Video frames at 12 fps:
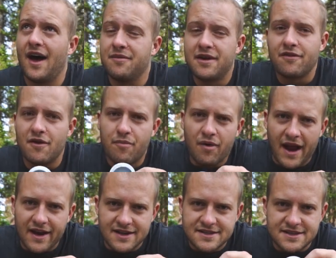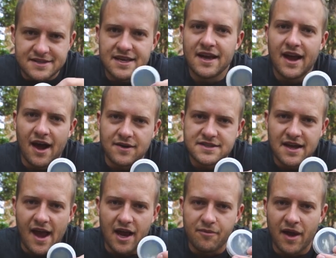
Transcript: different brightnesses outside.